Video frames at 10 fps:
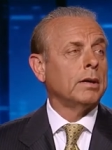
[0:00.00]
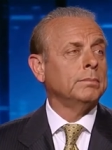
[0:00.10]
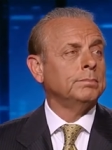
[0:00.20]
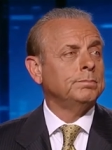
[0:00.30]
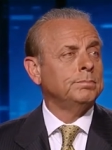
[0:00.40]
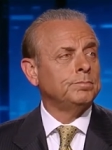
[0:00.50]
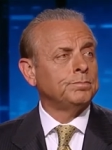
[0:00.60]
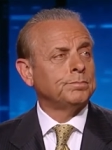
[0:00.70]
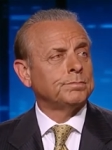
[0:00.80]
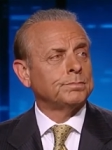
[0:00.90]
I use uh,
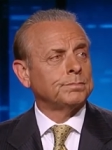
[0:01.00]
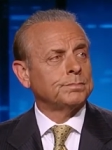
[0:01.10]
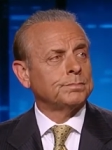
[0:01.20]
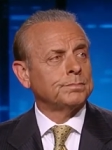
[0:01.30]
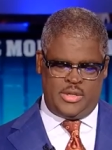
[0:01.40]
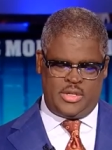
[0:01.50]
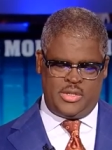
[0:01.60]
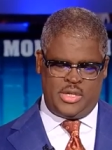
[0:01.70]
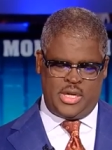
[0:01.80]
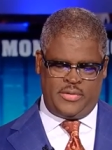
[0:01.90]
the American
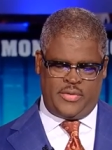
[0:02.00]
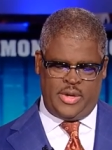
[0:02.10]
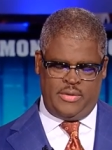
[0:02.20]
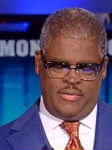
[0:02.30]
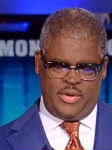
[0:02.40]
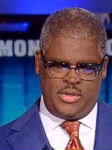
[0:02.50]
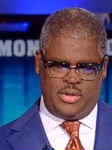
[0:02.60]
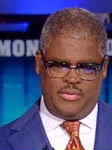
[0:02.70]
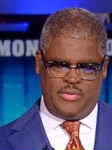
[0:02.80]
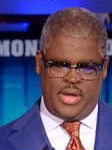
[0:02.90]
Association for Individual
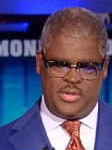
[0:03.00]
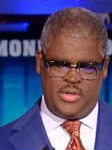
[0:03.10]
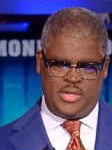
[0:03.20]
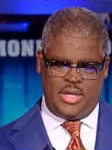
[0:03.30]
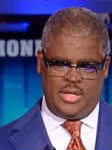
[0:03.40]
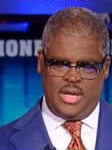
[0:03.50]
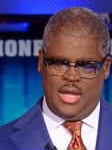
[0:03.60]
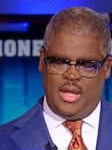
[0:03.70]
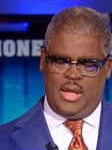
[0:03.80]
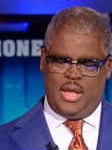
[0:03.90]
Investors, and
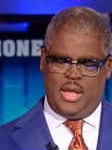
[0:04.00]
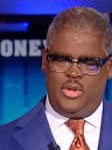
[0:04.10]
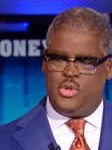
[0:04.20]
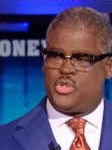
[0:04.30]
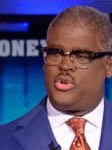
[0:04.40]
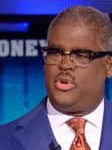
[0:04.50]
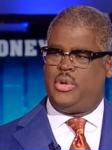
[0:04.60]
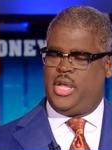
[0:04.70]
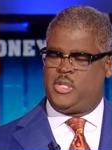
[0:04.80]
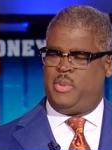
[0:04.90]
uh, neutral
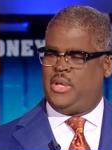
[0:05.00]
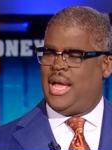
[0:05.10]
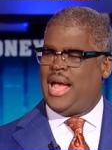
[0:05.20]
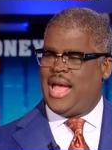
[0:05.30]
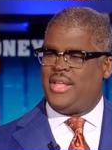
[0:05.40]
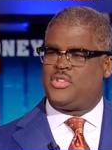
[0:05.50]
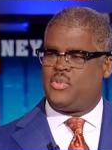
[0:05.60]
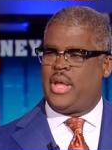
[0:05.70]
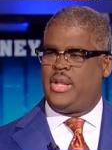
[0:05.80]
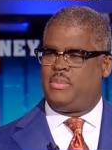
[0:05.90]
has been the highest
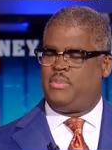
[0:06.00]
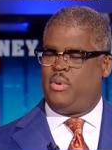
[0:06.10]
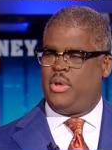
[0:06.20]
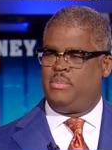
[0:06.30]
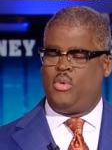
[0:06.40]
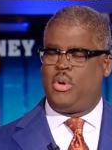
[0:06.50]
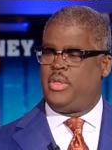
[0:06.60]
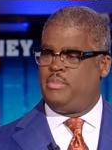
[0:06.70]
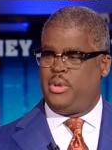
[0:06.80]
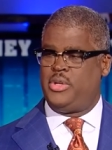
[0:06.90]
rated point, more
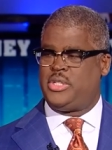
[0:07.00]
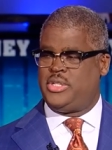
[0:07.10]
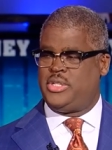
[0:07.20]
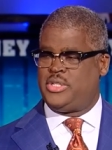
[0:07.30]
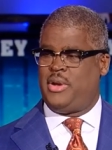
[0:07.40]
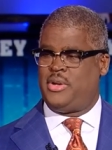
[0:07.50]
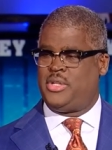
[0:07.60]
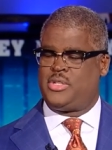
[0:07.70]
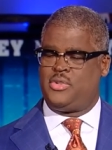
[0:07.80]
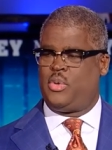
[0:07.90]
than bullishness and
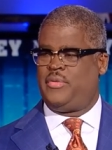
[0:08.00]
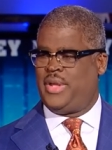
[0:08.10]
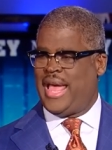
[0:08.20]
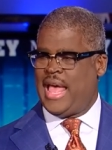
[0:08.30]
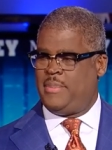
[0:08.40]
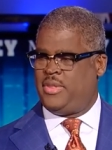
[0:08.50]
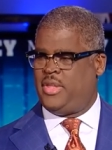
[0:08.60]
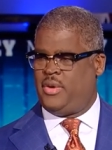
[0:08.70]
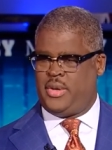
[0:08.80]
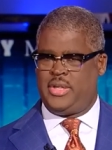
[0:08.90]
bearishness, sort of an apathy or an